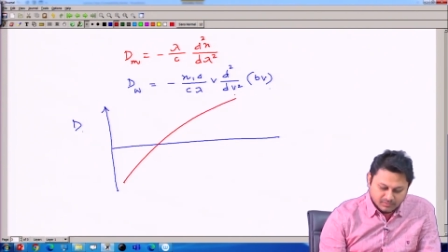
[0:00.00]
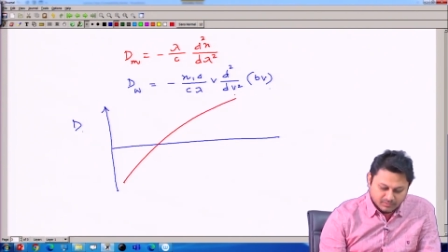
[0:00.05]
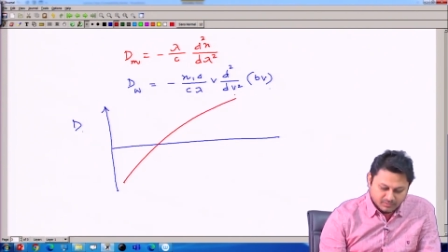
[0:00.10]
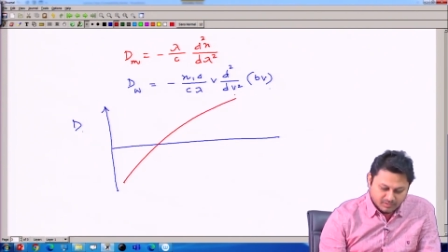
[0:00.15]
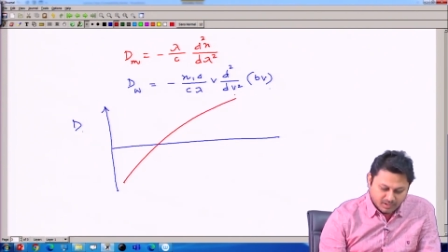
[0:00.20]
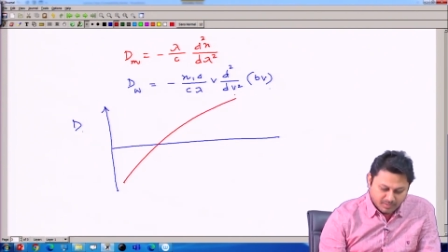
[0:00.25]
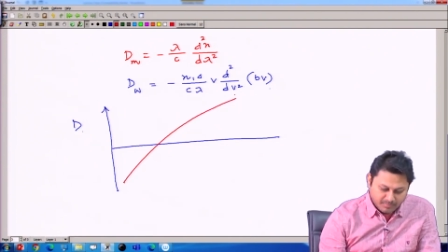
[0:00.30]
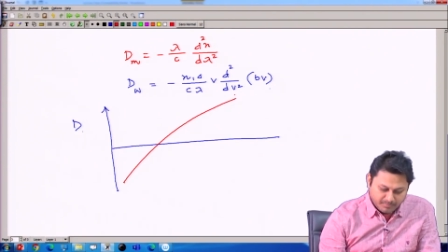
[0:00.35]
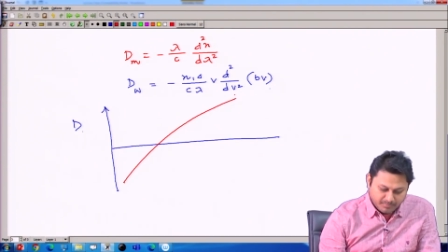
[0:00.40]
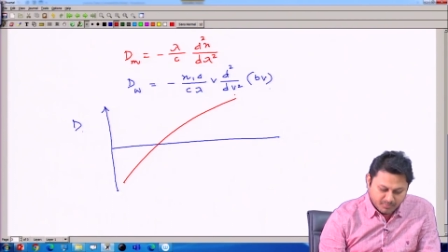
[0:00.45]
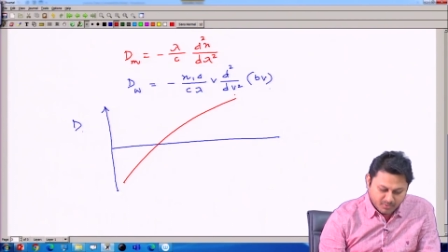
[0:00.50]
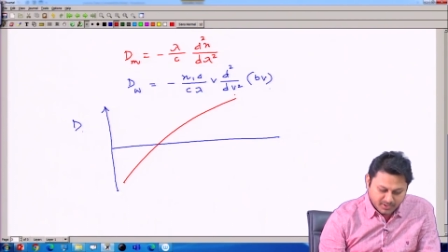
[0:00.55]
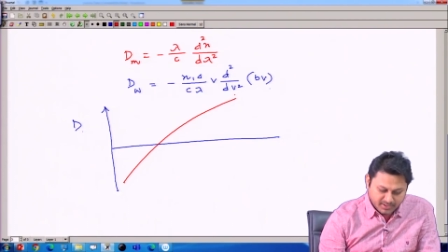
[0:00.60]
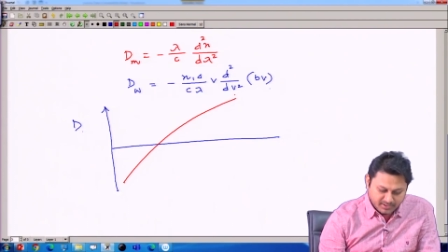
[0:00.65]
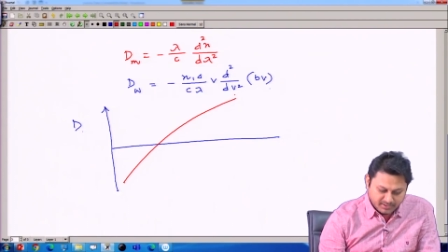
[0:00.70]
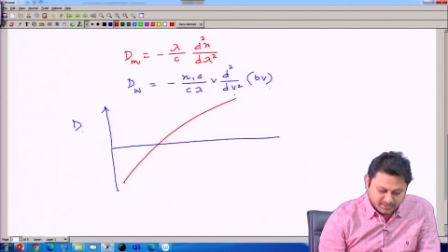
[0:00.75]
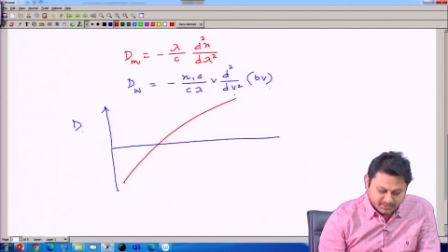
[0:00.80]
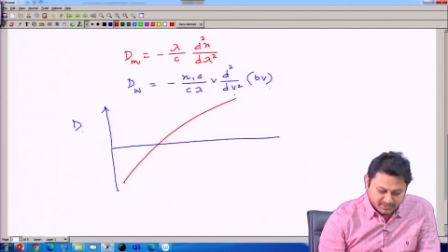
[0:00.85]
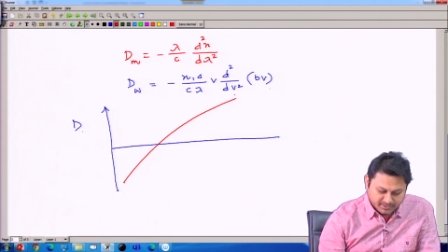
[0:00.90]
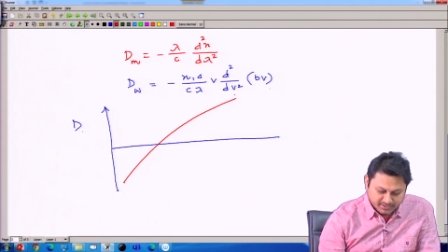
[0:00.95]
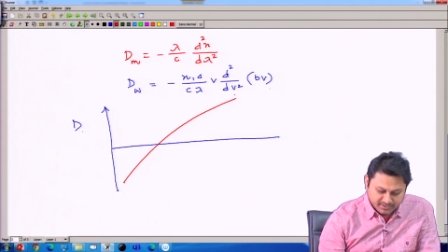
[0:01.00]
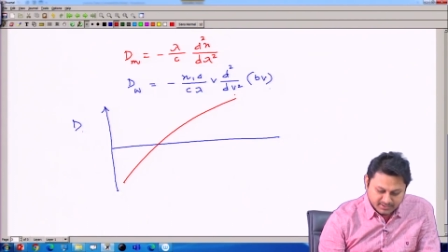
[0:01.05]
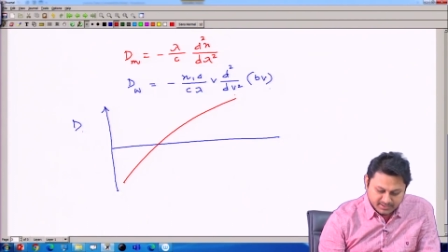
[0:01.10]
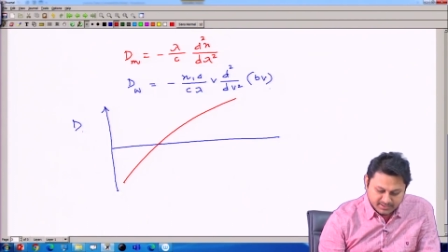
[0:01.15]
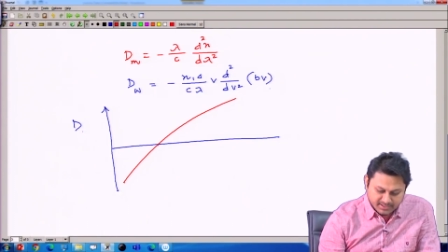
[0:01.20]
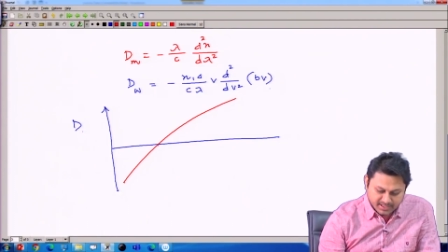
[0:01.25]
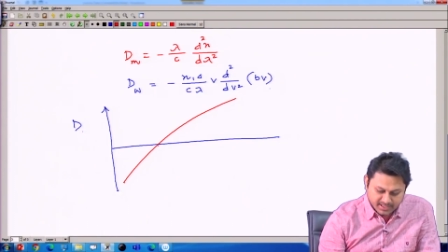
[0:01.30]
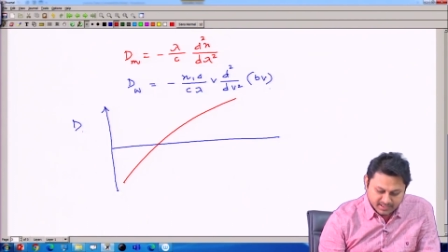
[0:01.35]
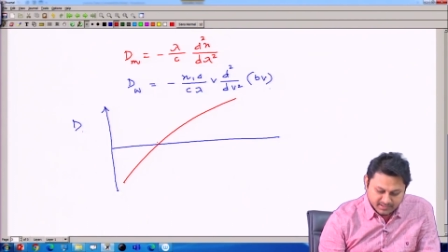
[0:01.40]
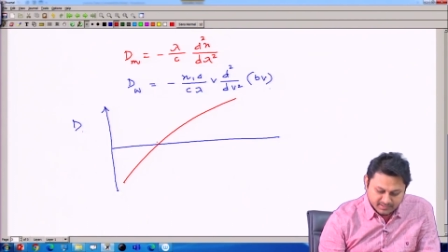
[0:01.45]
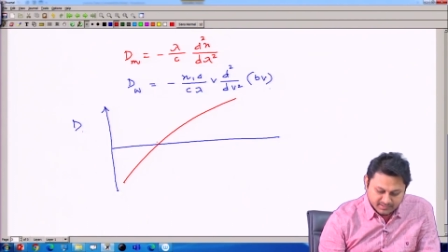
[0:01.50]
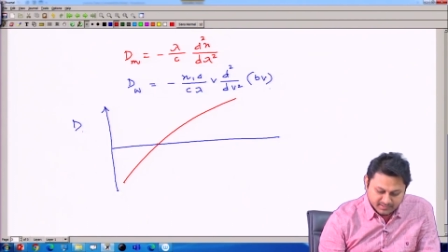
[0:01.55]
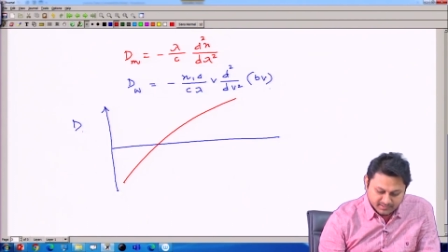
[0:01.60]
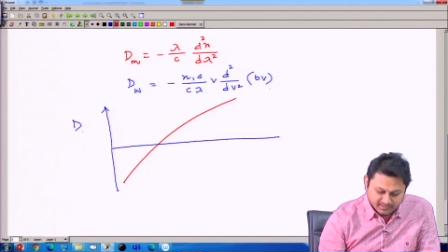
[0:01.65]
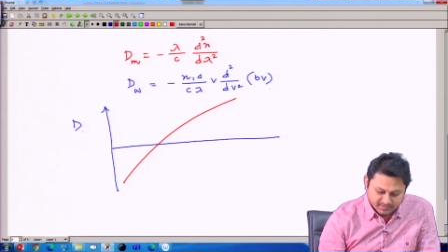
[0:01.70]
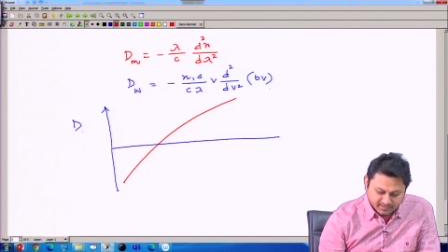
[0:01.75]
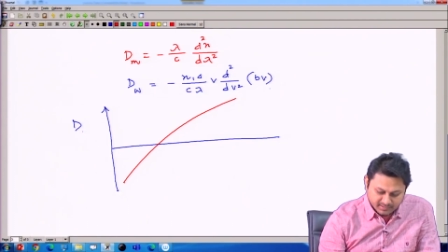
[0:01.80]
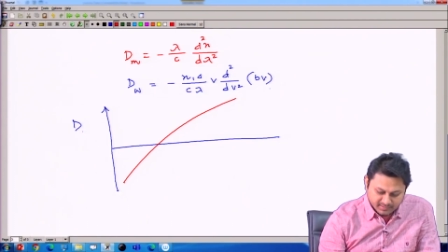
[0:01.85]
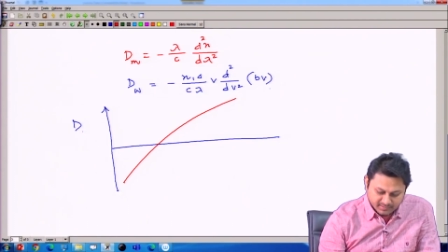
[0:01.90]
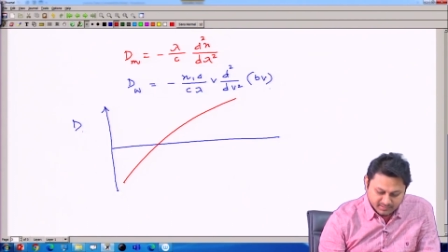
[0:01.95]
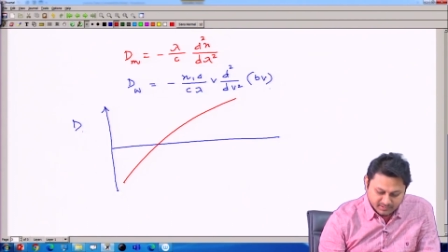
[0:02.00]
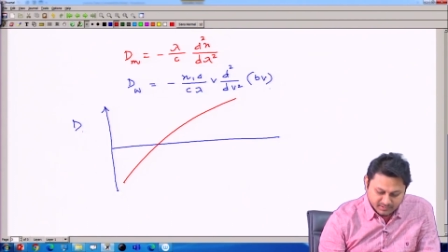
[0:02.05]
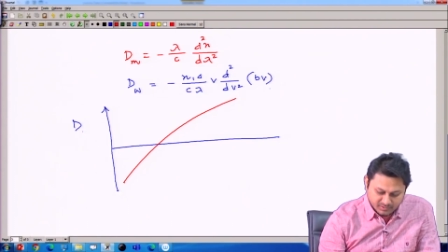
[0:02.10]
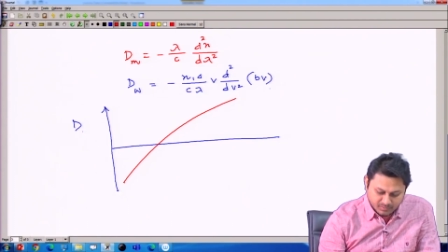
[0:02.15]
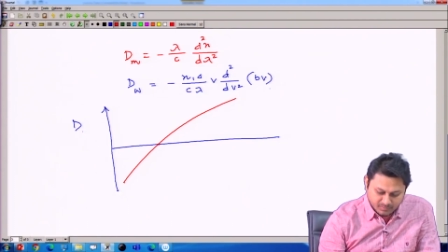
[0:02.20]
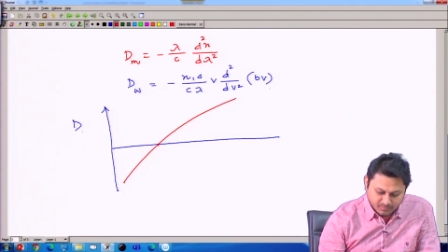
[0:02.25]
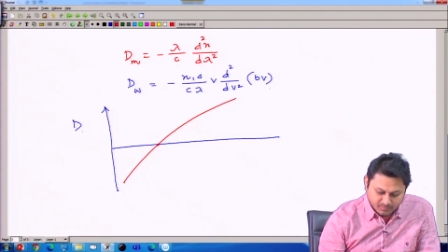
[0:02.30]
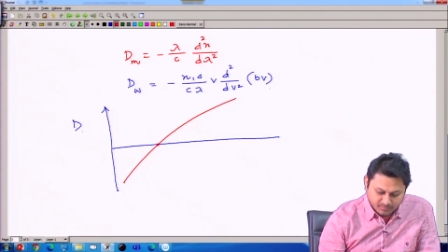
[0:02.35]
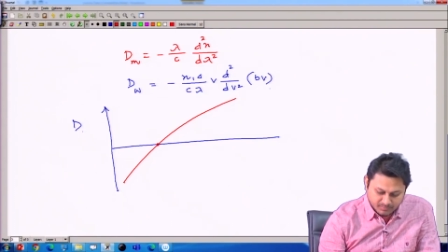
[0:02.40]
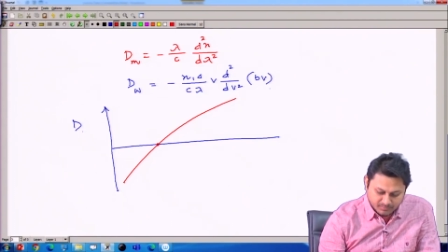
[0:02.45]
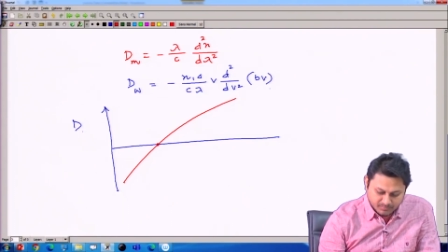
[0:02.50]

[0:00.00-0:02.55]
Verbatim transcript: So, some point it has a 0